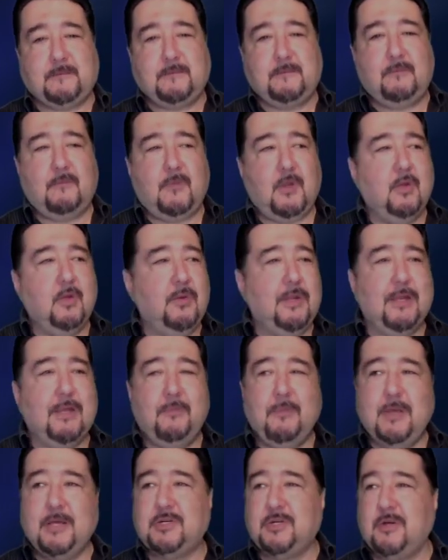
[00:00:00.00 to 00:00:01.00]
You need to
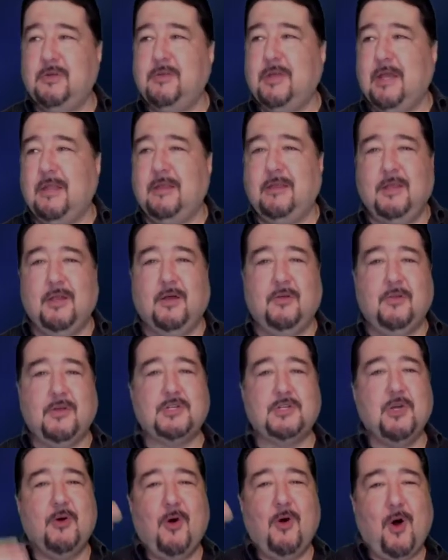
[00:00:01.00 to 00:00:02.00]
make sure that, you know, there's
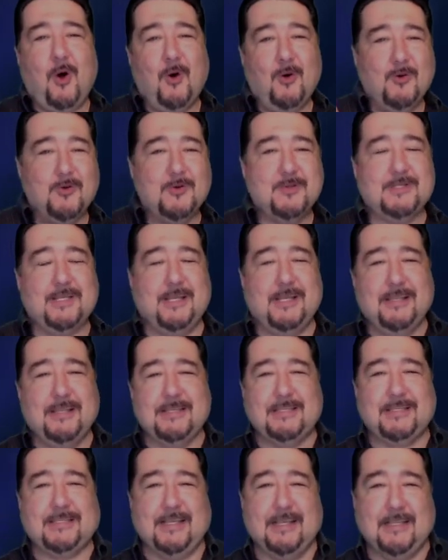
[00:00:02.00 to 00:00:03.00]
no holes in the
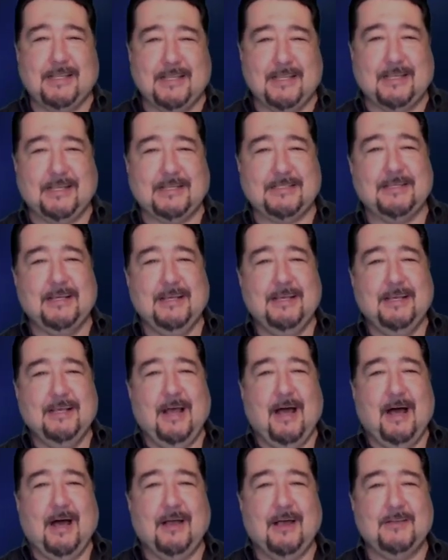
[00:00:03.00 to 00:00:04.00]
ceilings.
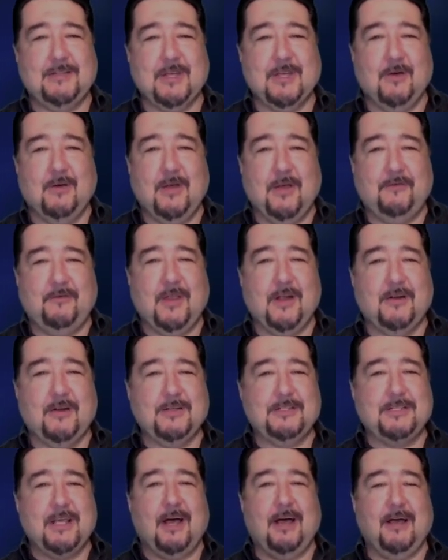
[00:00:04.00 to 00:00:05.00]
Uh, so if
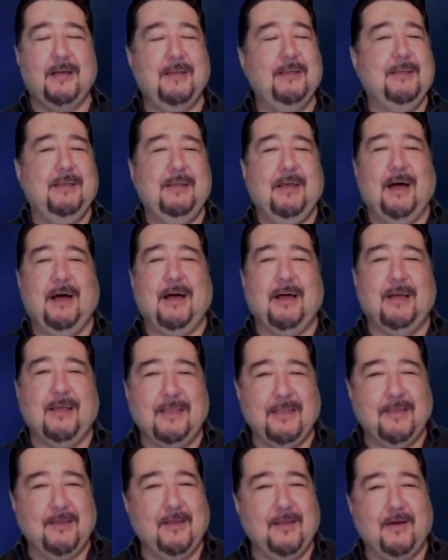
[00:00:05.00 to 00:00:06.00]
there's a, uh,
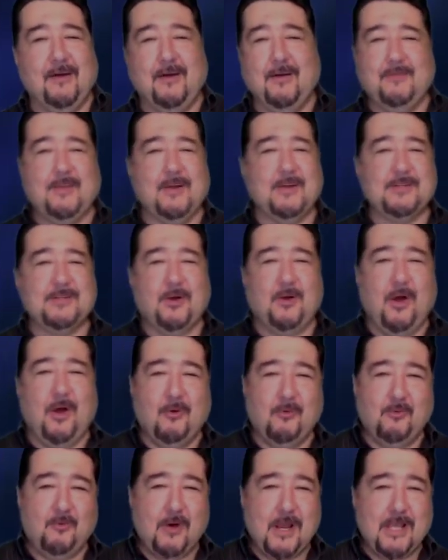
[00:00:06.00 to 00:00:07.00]
you know, if there's a, a
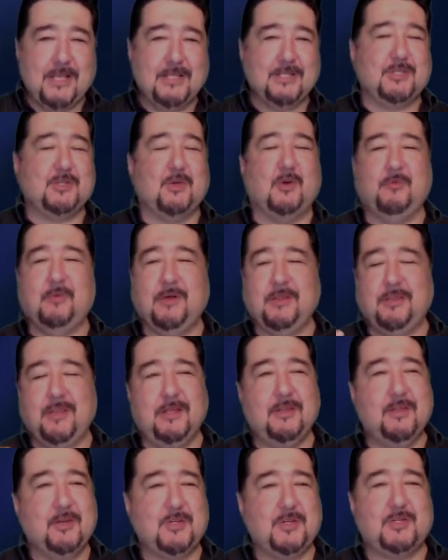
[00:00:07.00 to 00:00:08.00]
rainstorm or
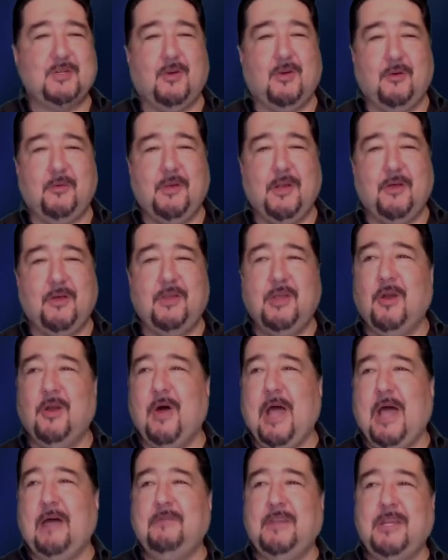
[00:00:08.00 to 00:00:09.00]
thunderstorm, you know, you don't
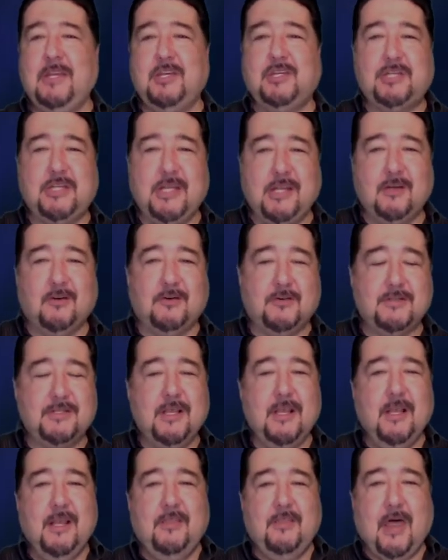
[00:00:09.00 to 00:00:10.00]
have any shingles
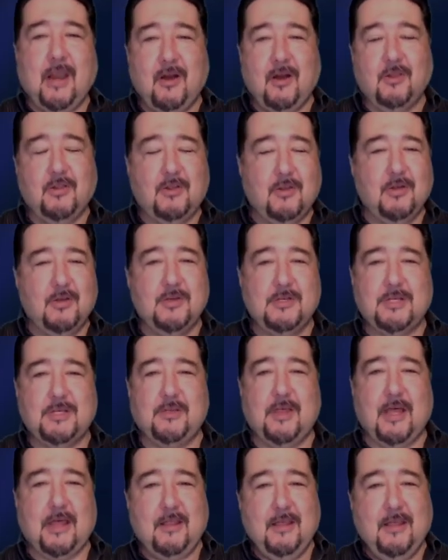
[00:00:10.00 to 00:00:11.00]
that are loose so
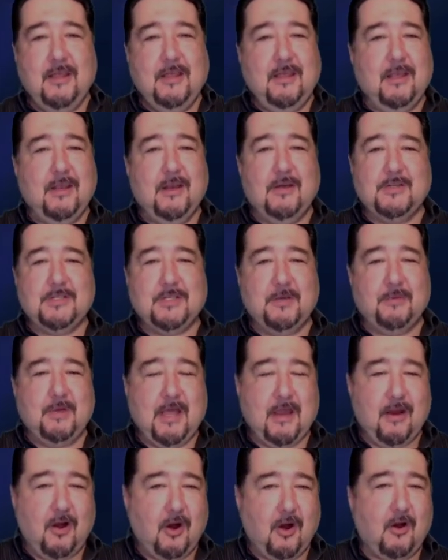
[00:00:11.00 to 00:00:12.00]
that, you know, some
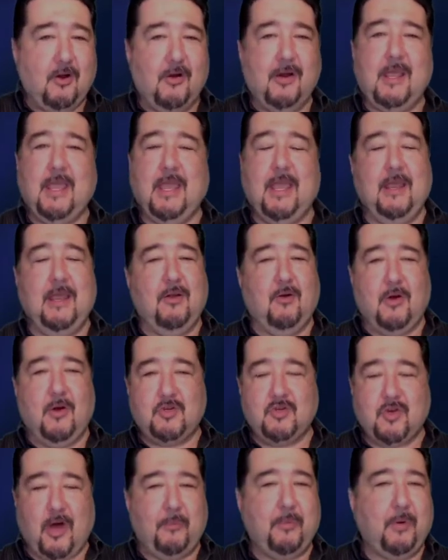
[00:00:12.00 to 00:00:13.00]
kind of hurricane or a
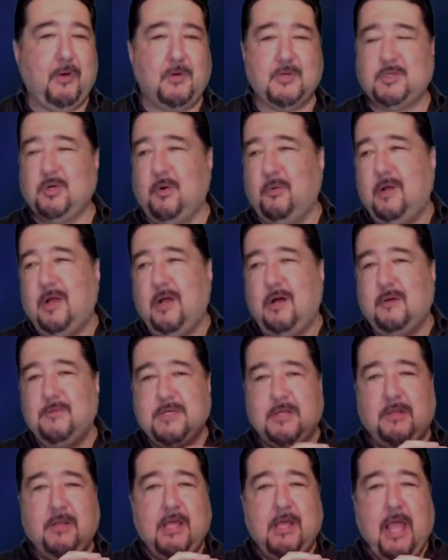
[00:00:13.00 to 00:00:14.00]
tropical storm comes
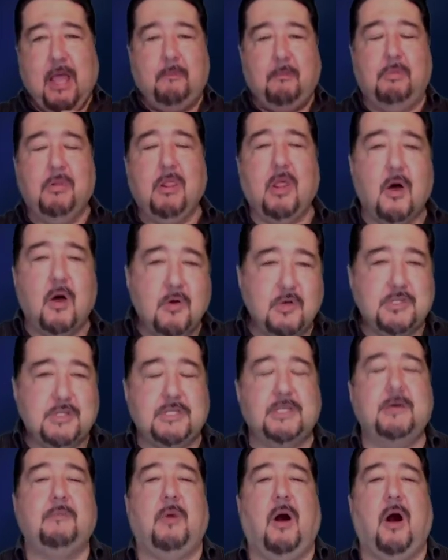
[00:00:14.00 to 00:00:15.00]
in and blows
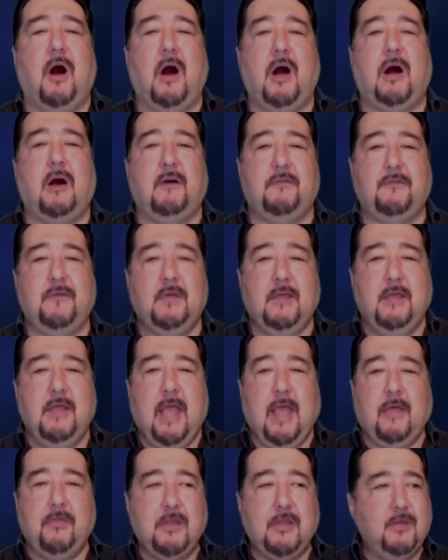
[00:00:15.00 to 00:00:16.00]
them off.
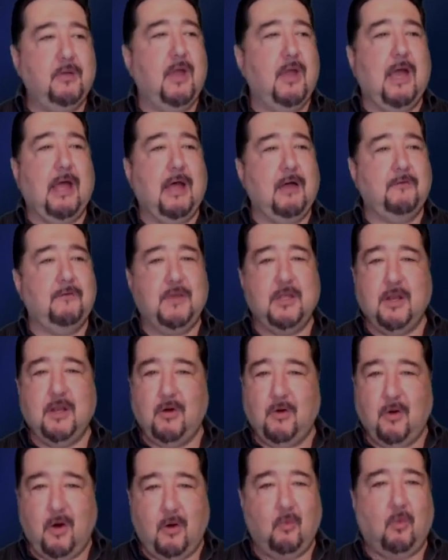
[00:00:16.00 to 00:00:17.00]
And then you have, you
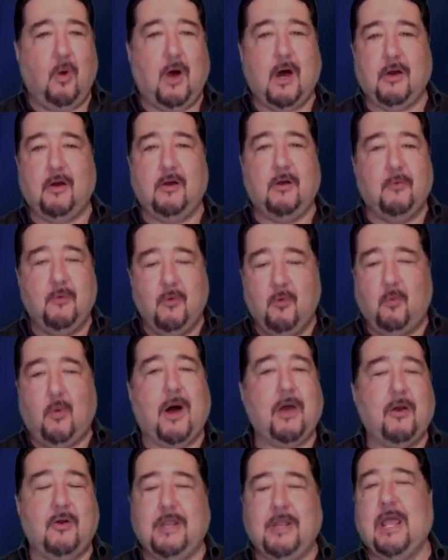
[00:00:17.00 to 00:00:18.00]
know, a water,
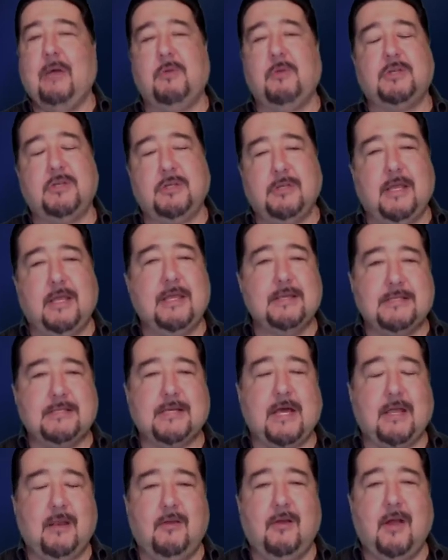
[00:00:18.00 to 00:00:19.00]
water damage in the
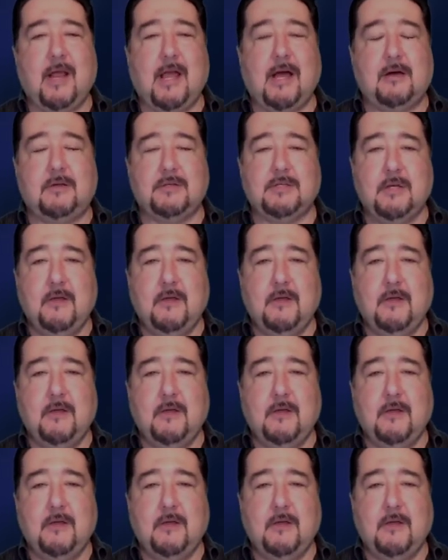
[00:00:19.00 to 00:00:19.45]
inside of your house.